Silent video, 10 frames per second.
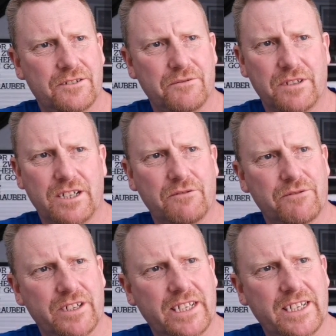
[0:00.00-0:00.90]
Sort of
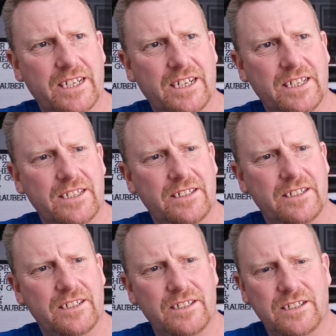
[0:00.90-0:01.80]
golden in colour,
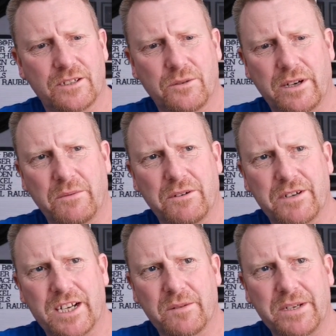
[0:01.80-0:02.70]
quite well
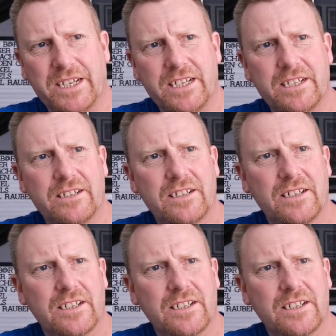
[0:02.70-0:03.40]
carbonated.